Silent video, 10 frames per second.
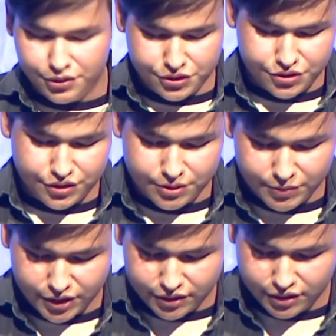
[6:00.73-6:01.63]
journey of
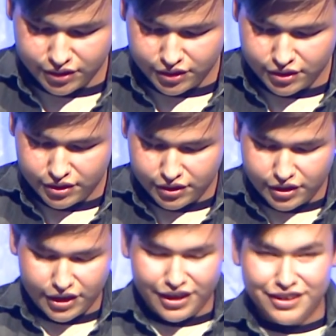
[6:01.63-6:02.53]
mine.
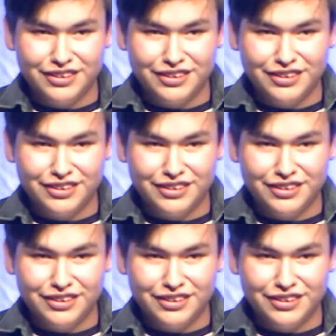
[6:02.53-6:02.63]
And